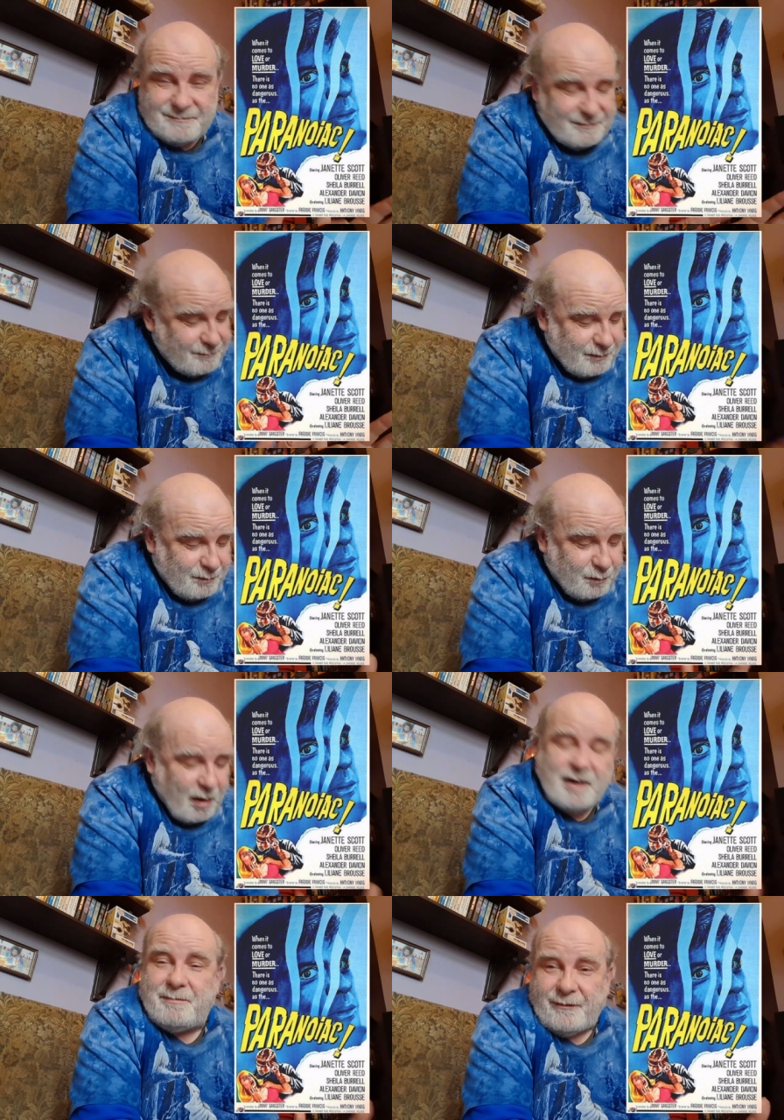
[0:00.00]

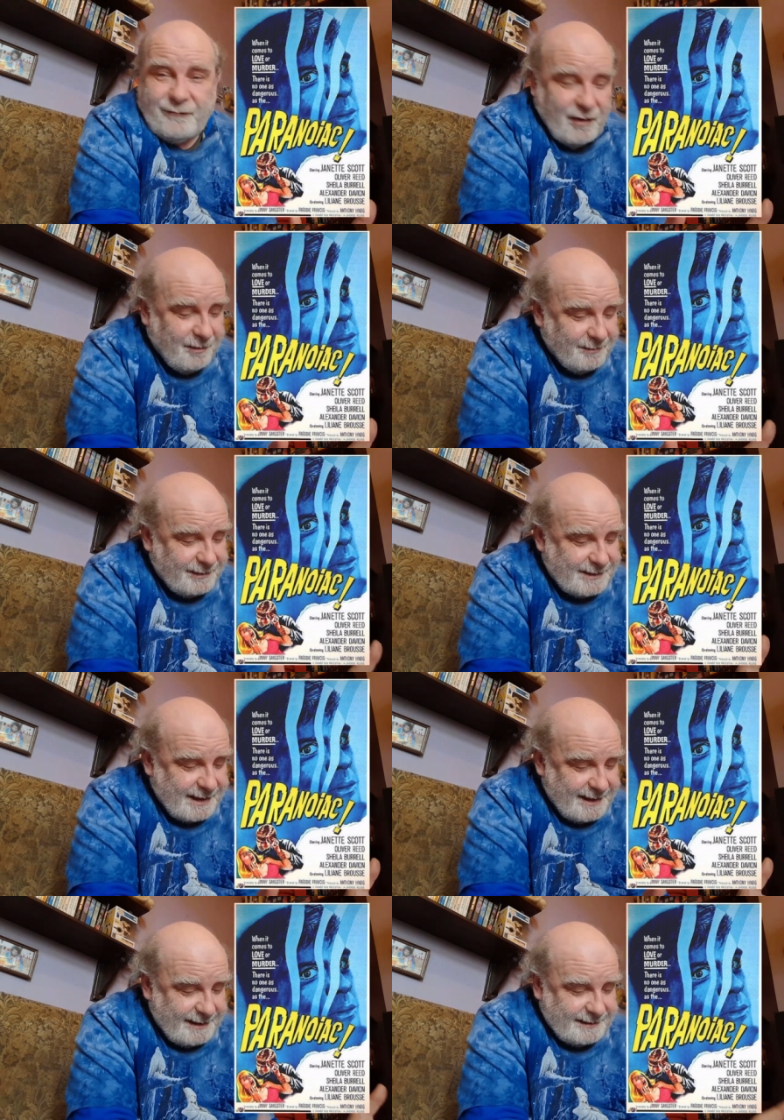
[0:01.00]
What a performance
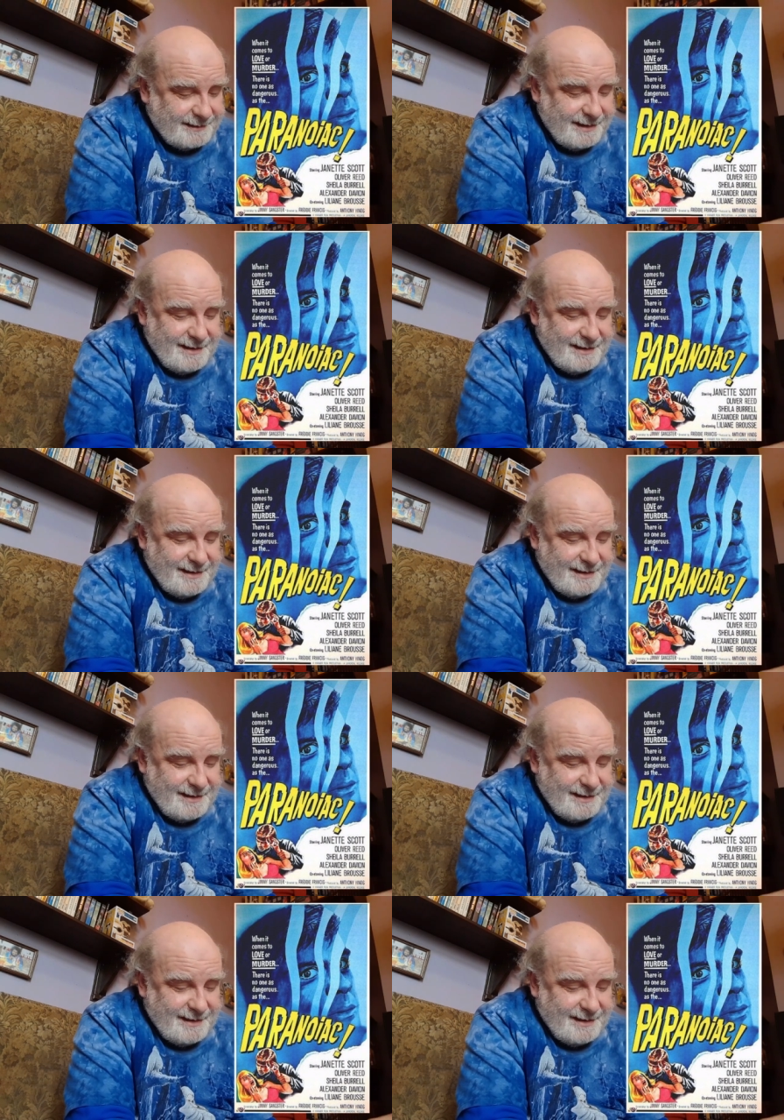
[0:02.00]
it is.